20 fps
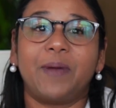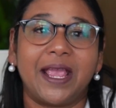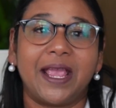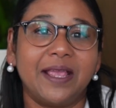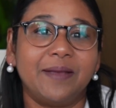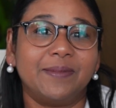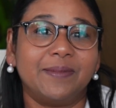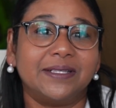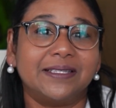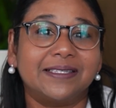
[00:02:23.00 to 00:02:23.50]

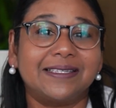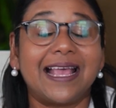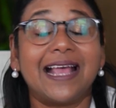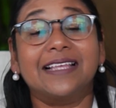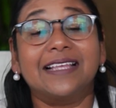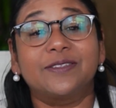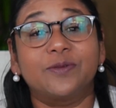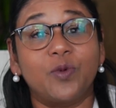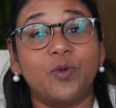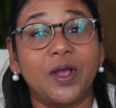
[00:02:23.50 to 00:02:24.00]
payments
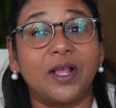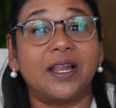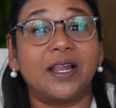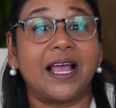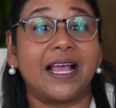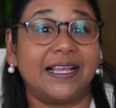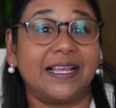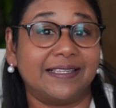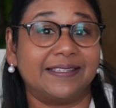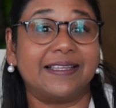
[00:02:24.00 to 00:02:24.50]
as well
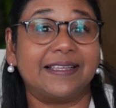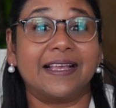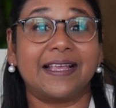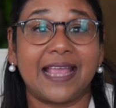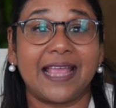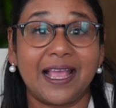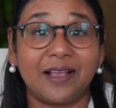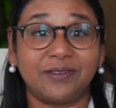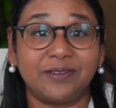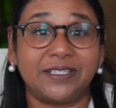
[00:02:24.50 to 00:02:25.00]
as
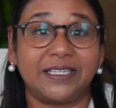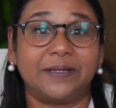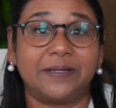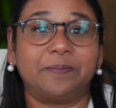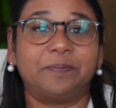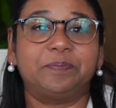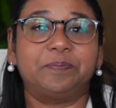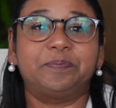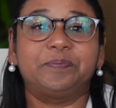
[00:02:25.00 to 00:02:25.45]
accounting.